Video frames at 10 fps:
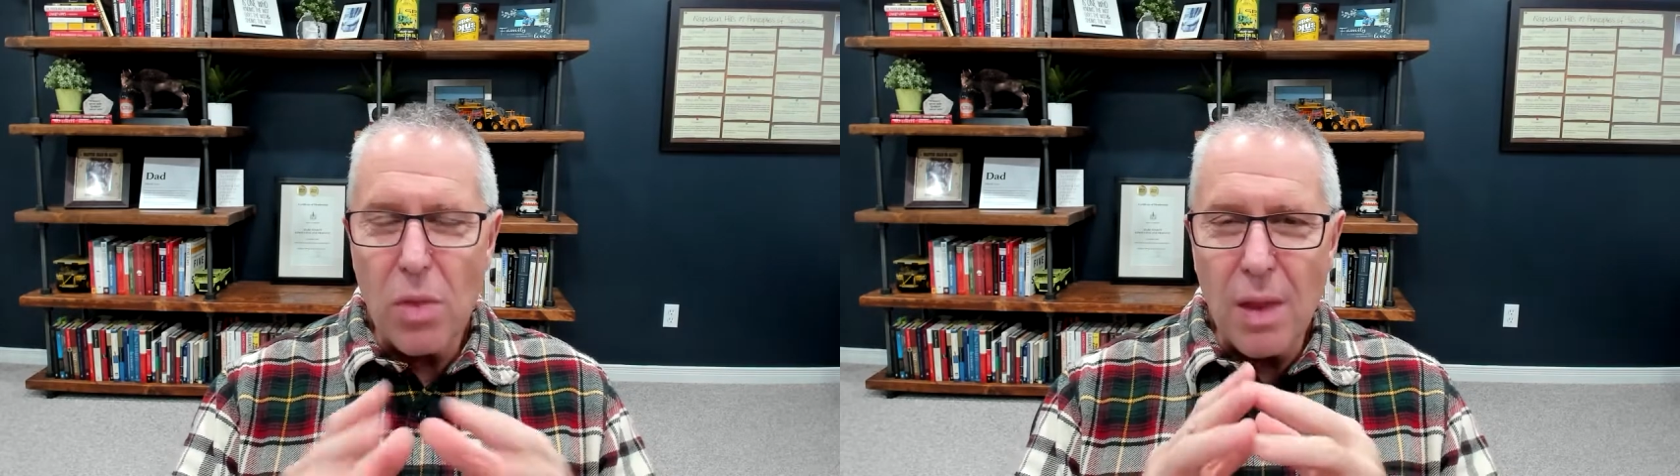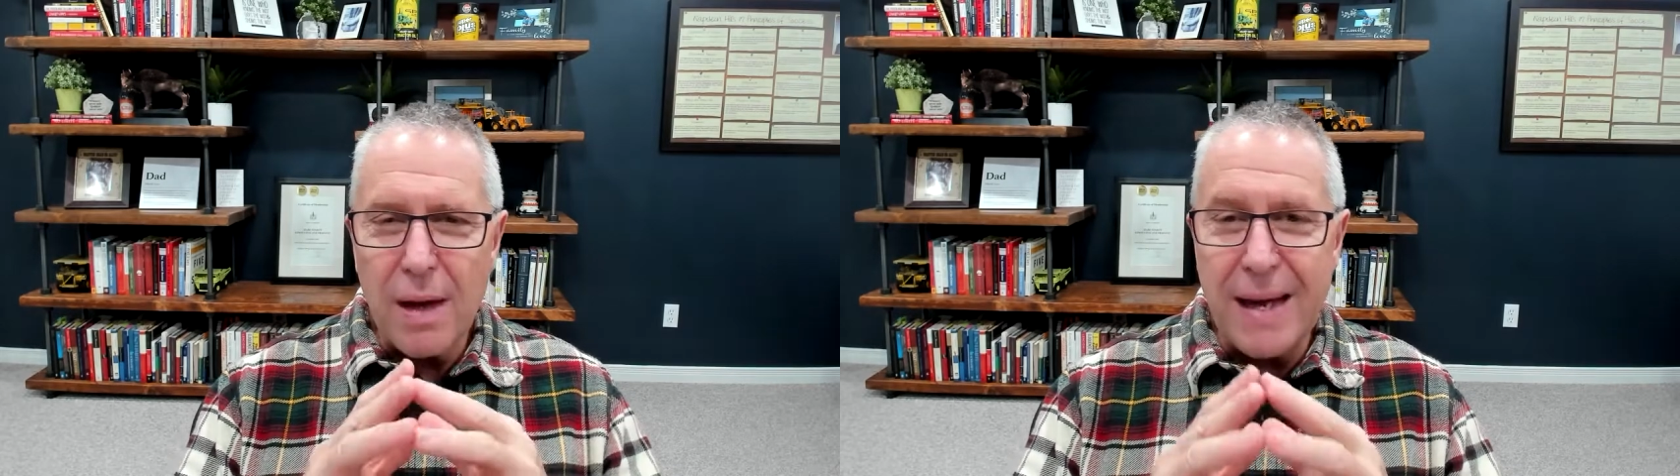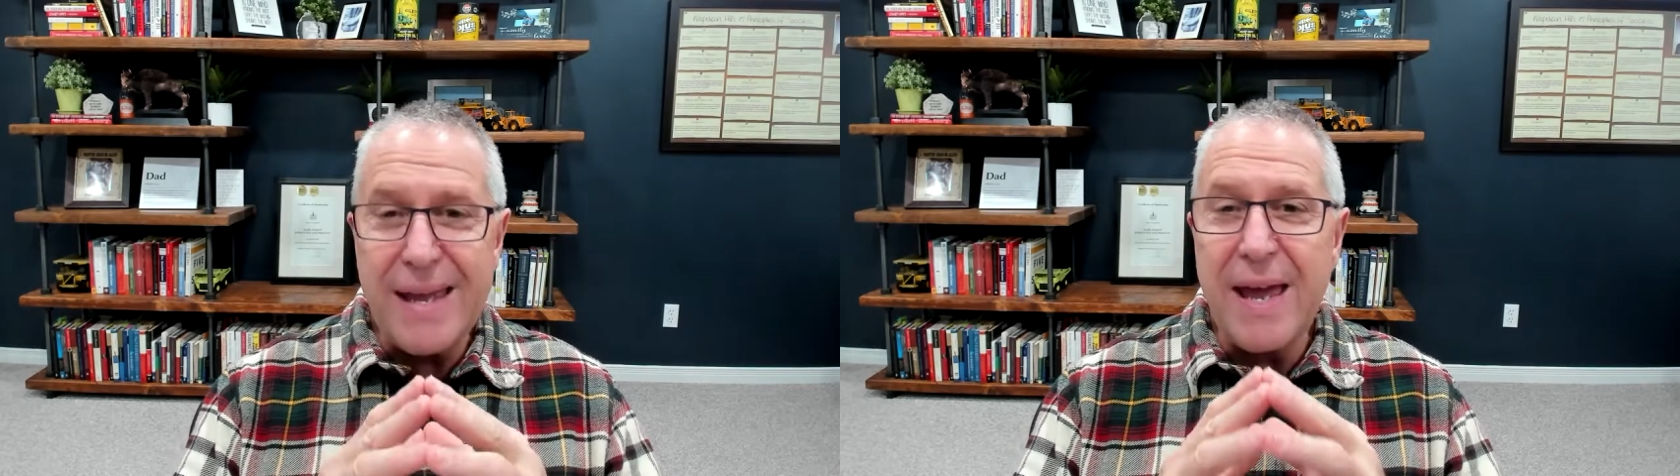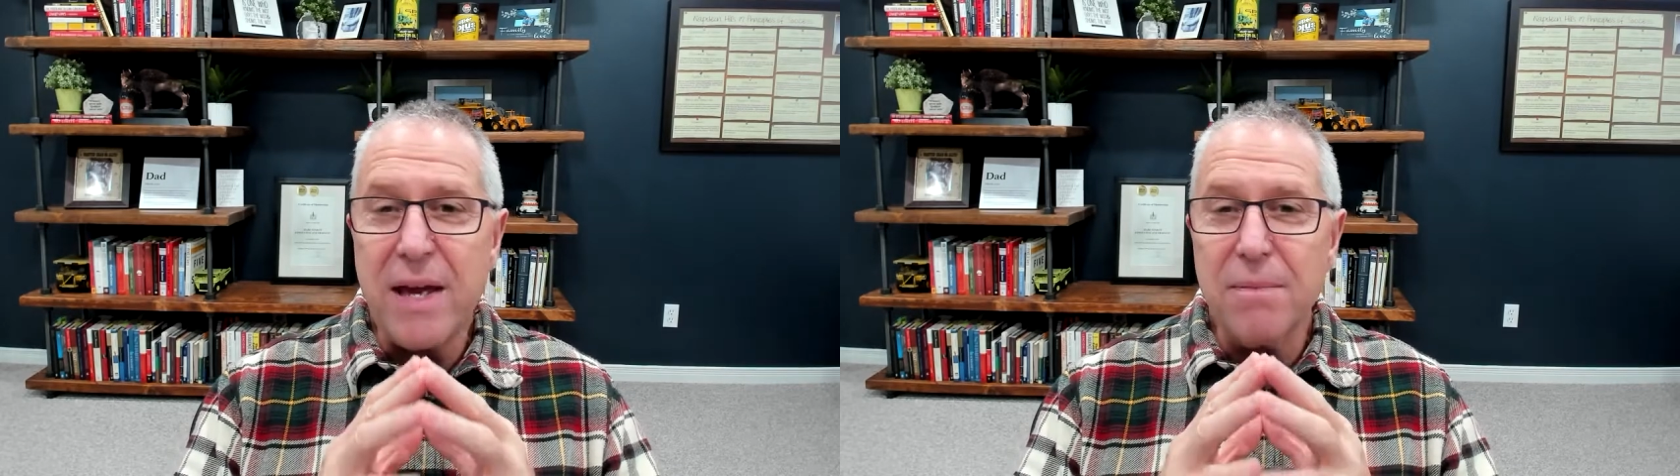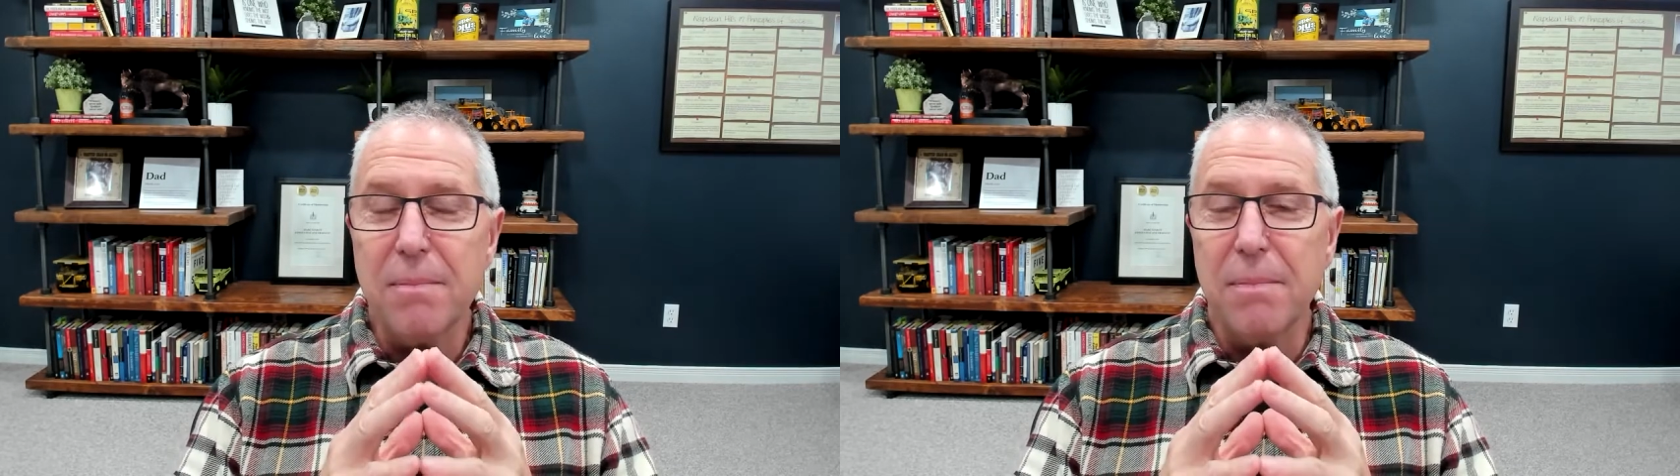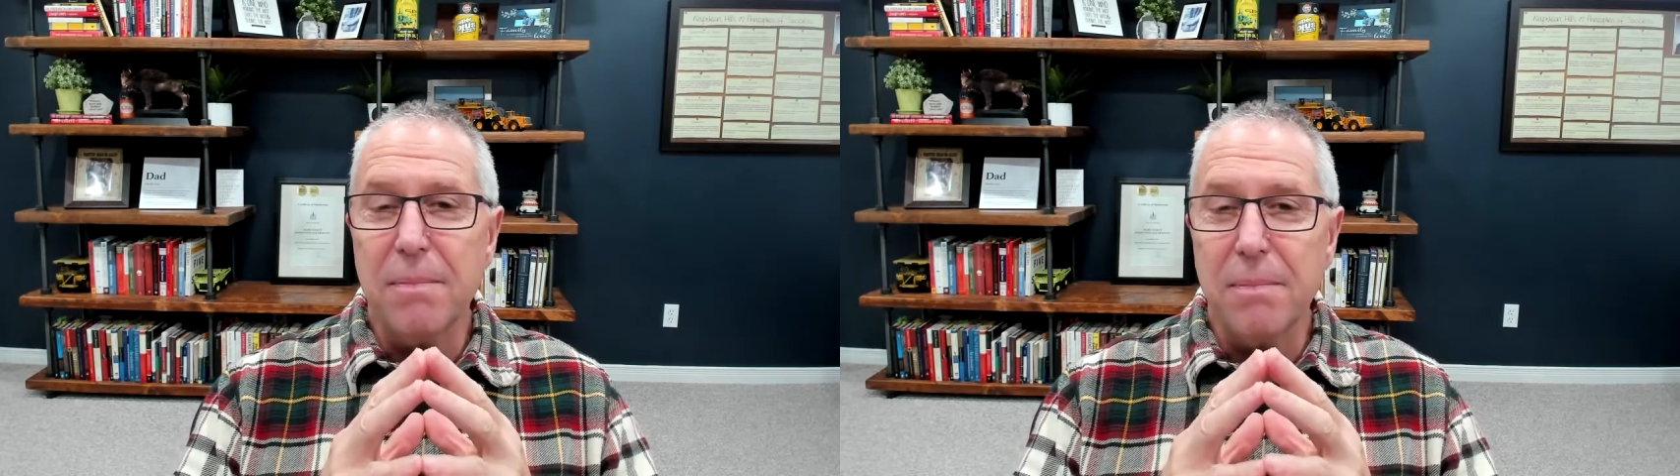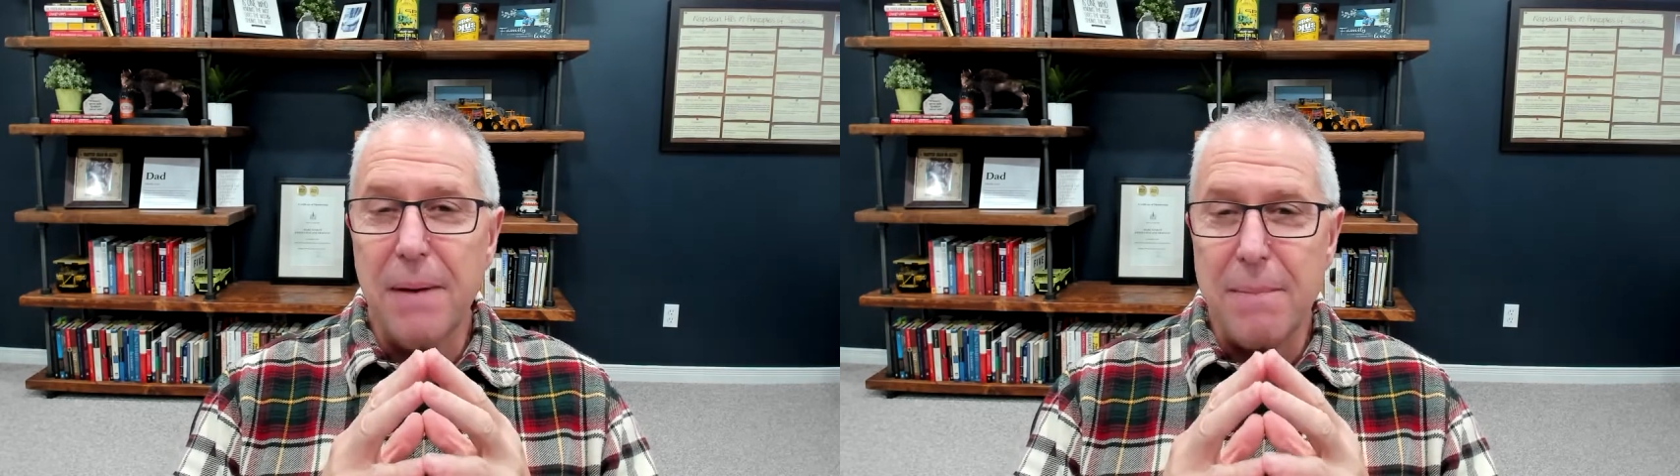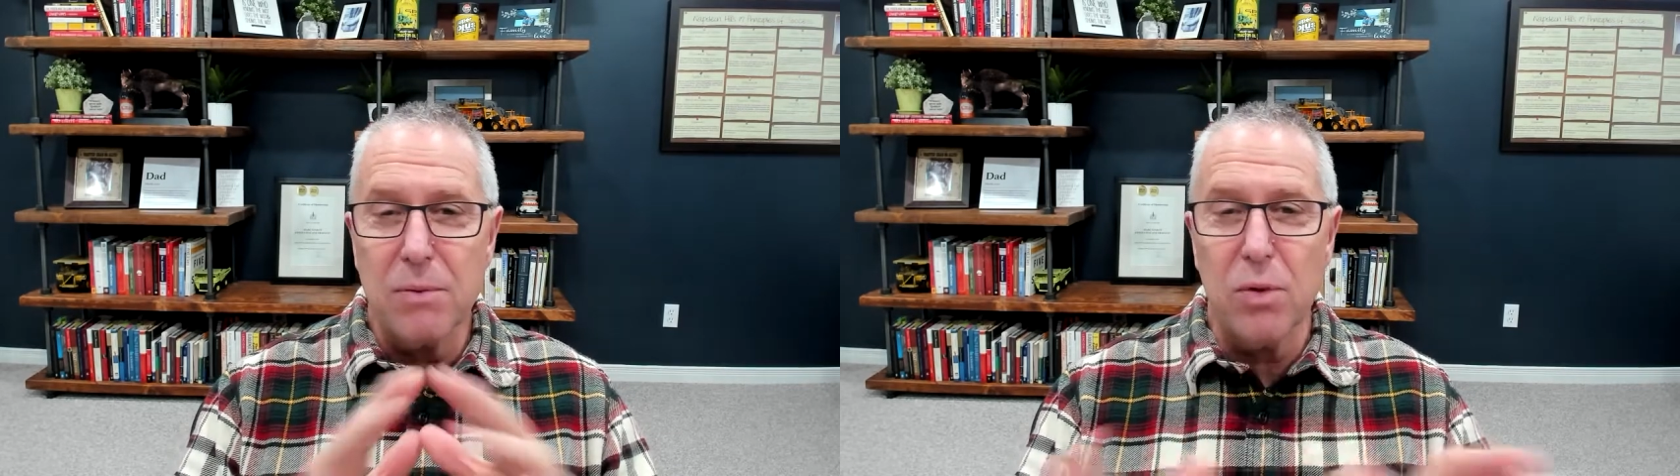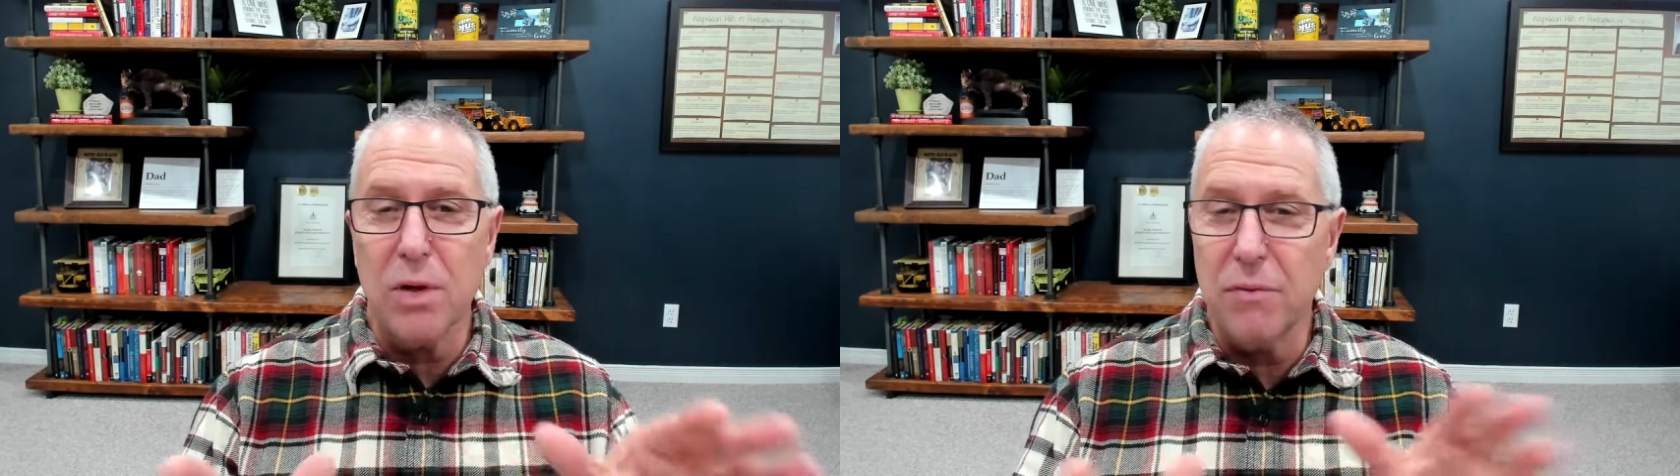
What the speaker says: I hate paperwork.